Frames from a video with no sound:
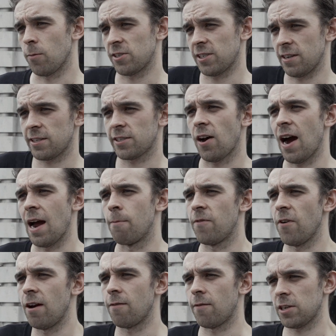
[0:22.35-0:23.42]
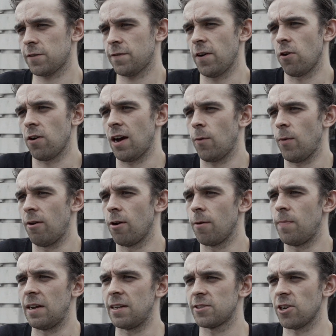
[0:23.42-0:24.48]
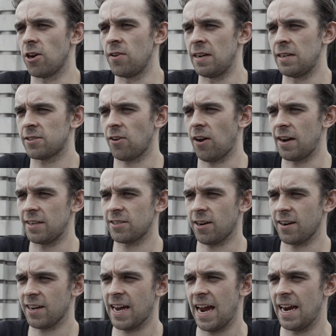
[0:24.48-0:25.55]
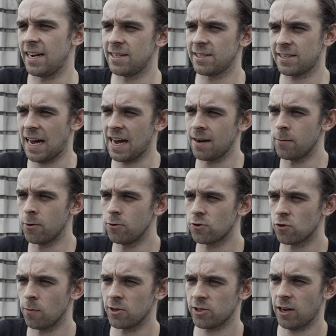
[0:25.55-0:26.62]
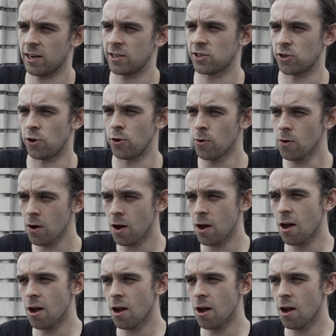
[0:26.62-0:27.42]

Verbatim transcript: which at the time very much felt like we were being turned into like these kind of caged animals, almost like a zoo.